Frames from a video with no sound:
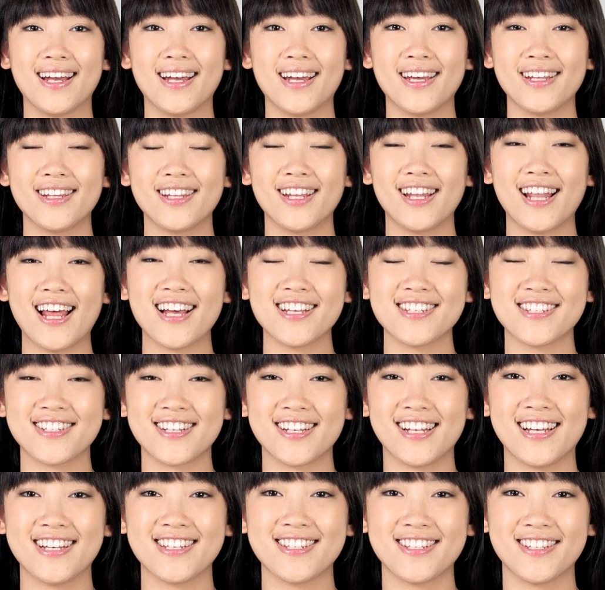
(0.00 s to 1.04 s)
In the
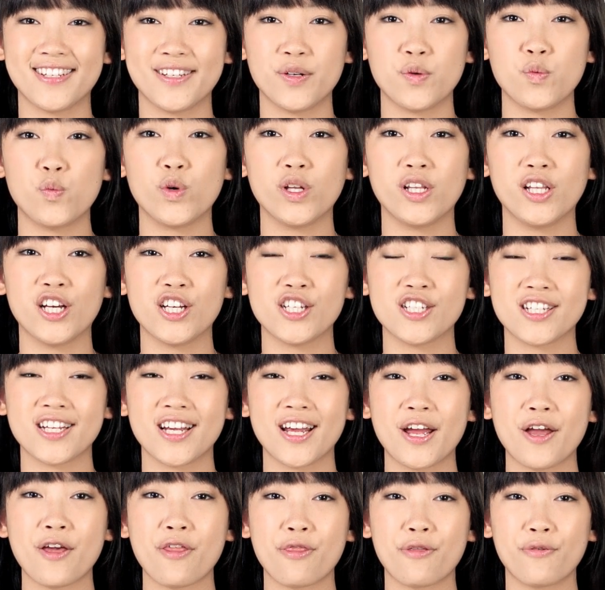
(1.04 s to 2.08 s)
last lesson we learned
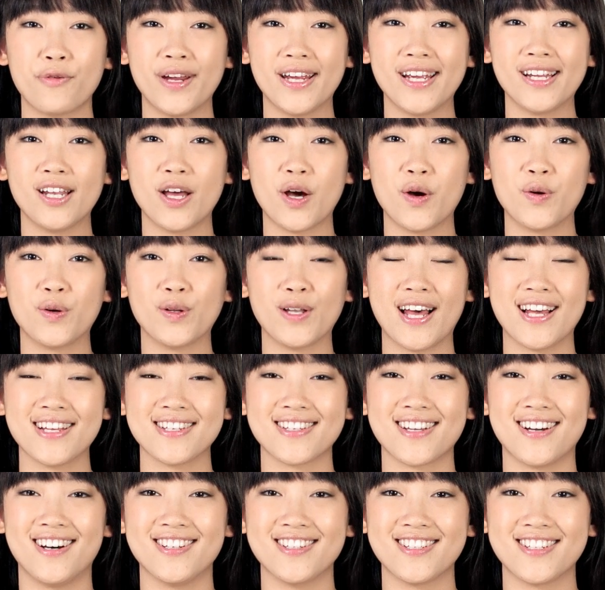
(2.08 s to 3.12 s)
3
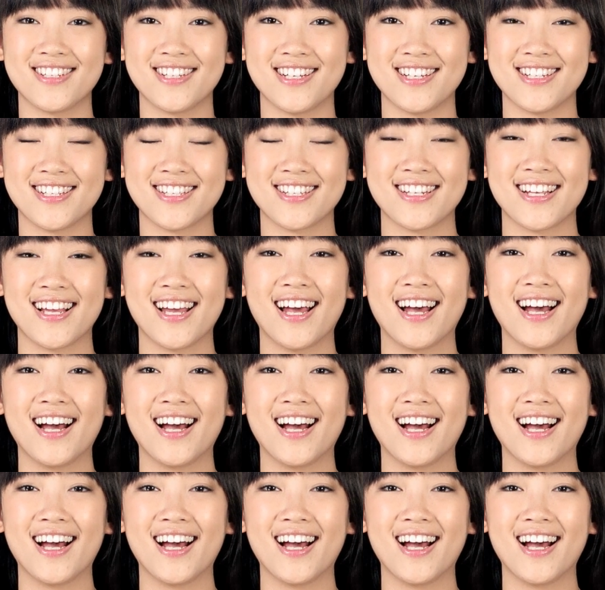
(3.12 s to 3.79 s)
low-class consonants